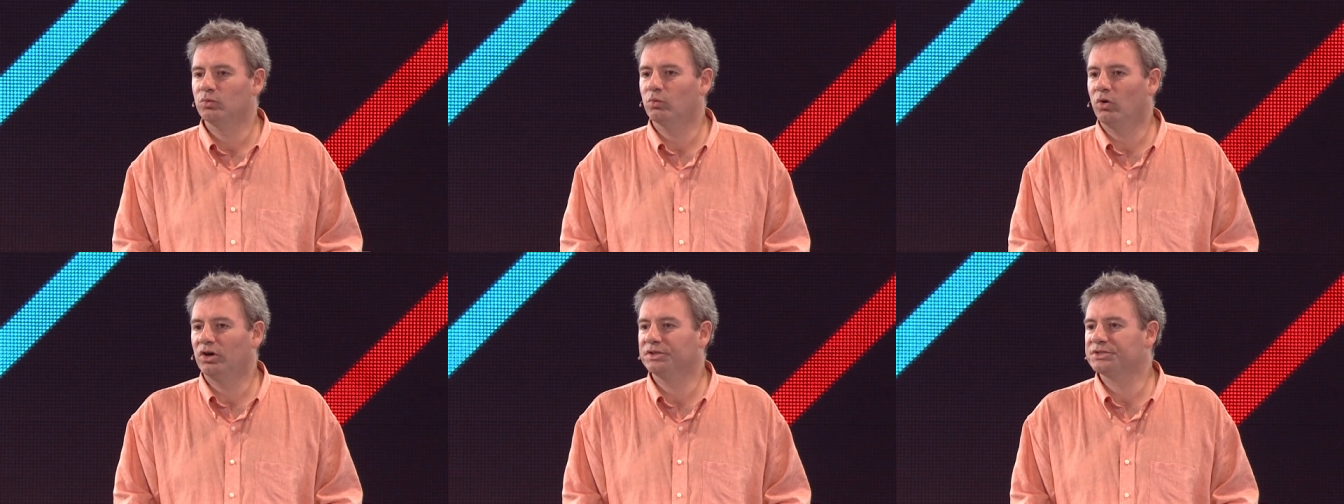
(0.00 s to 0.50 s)

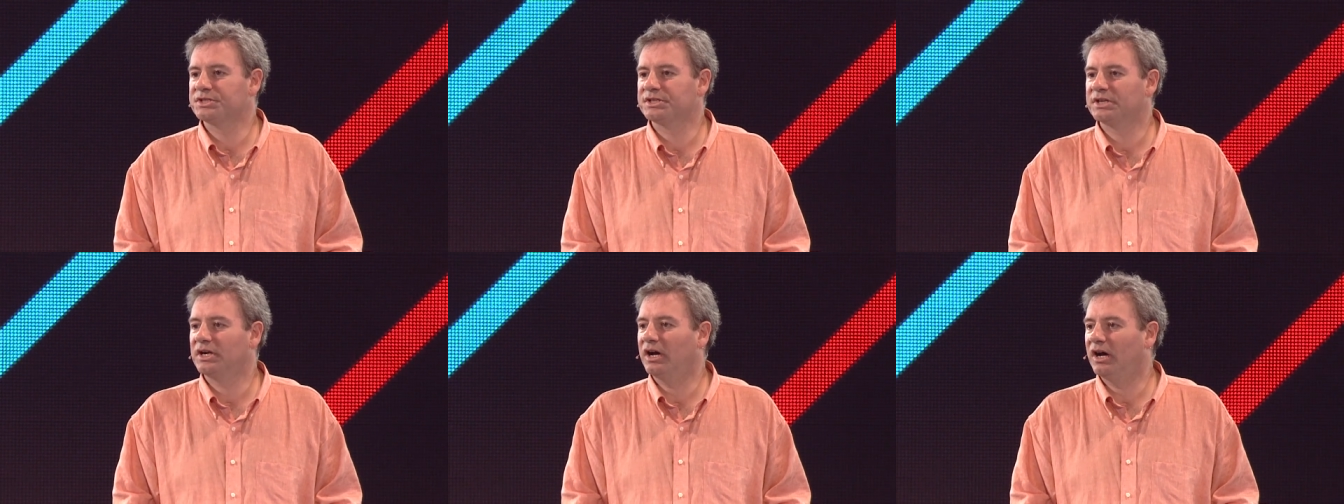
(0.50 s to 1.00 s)
What
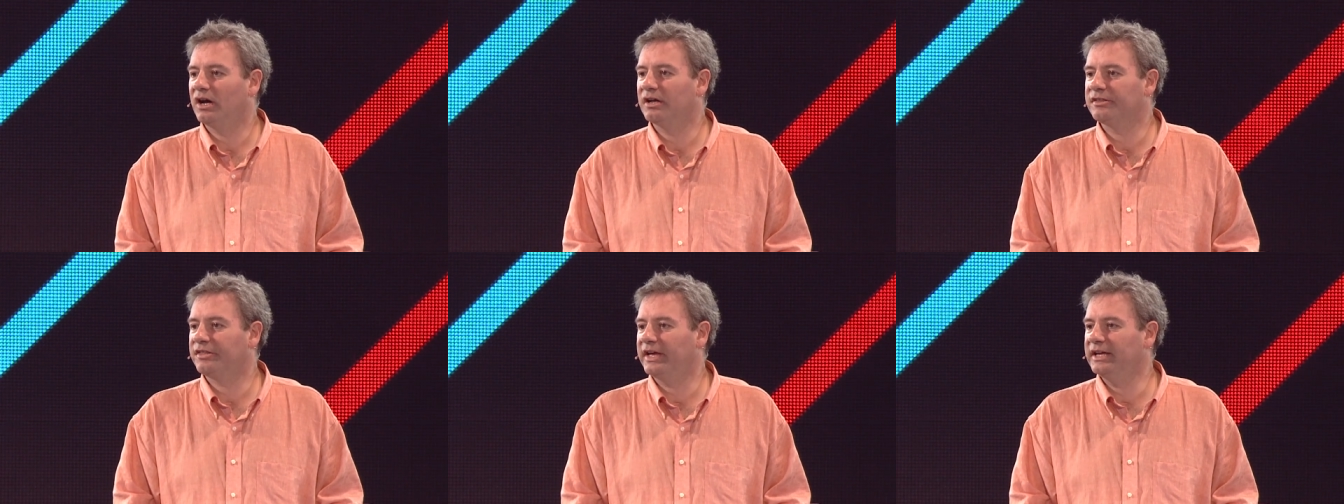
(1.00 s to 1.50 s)

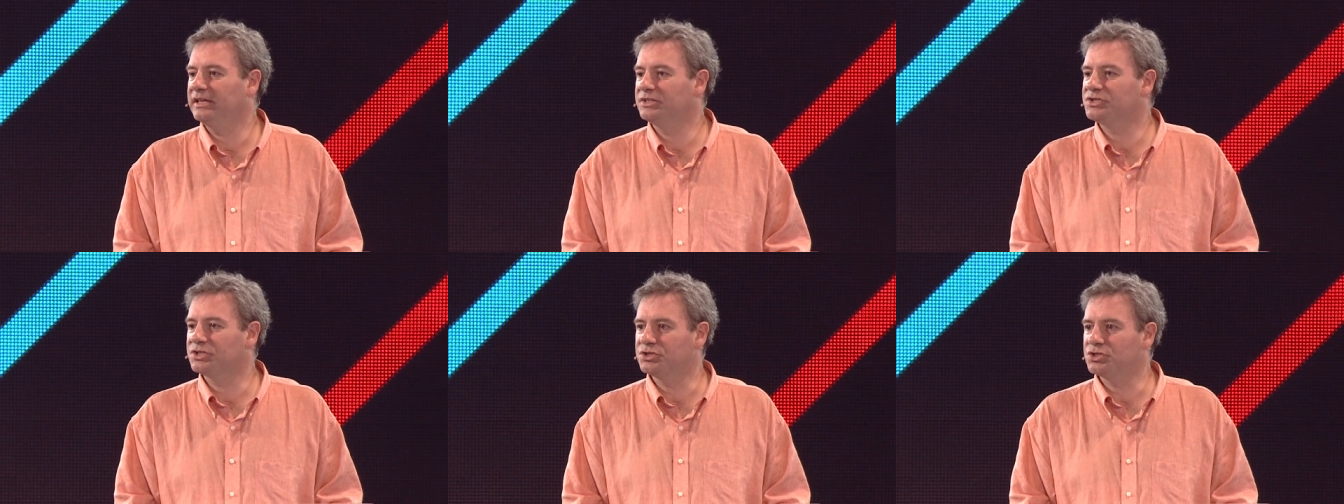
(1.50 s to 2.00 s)
are they
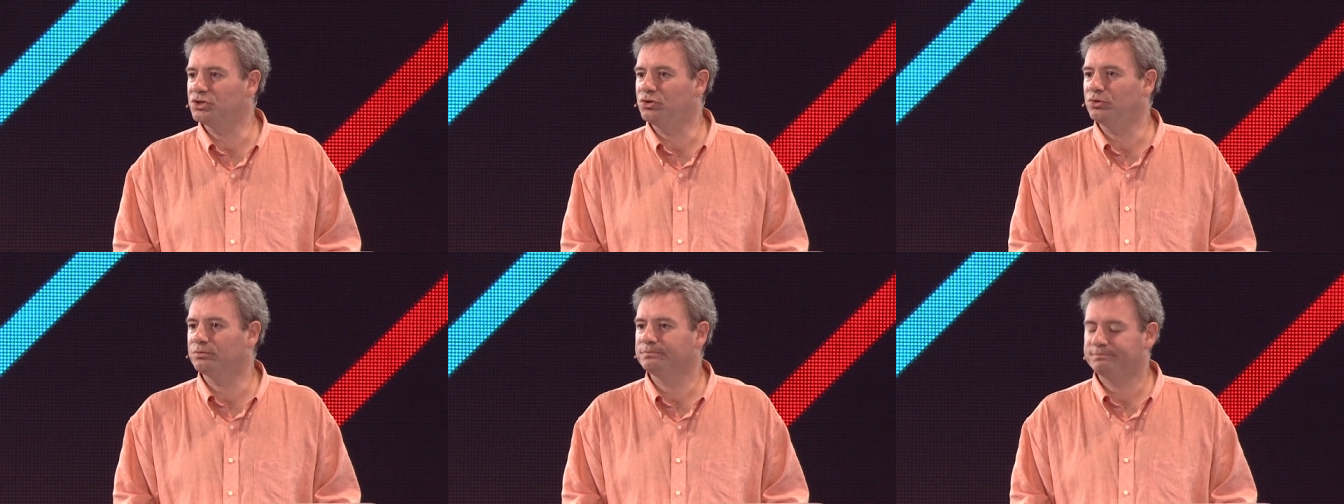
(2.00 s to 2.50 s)
to do?